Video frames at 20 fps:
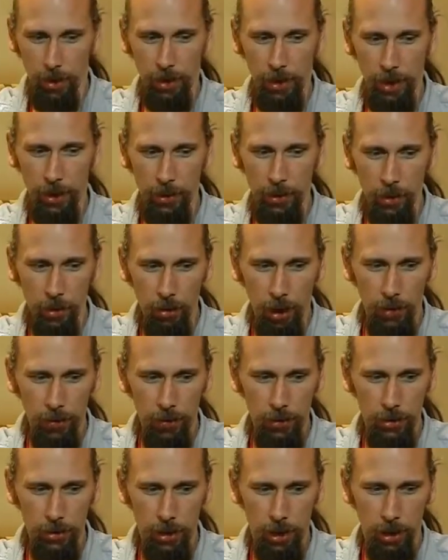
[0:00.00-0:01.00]
And your
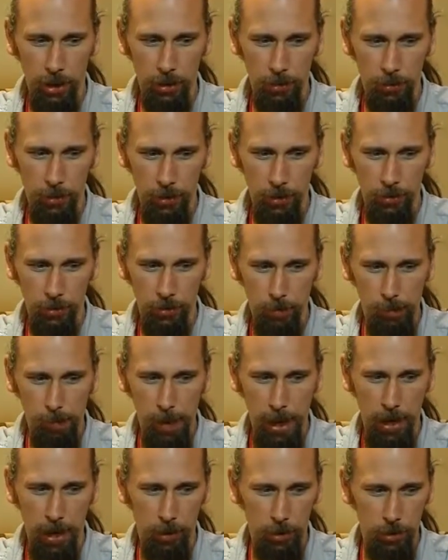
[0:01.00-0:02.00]
other talk was
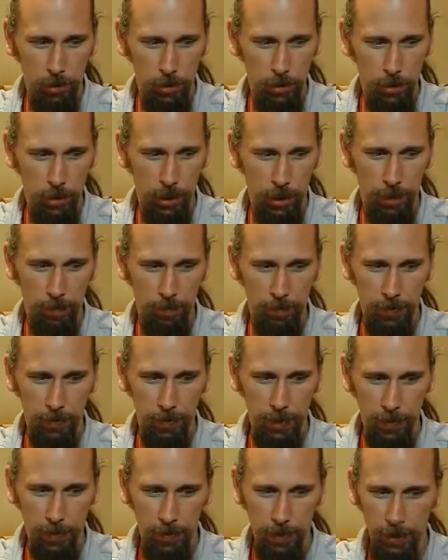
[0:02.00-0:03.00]
about
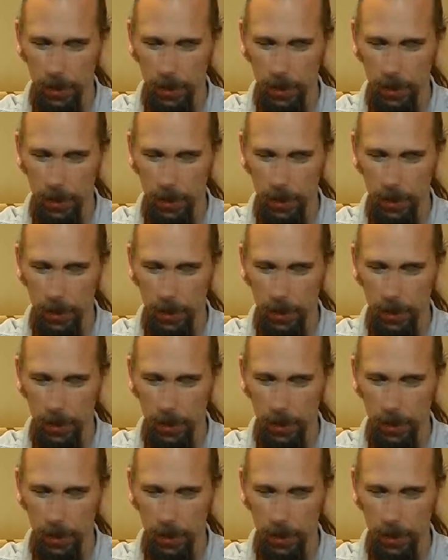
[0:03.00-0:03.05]
the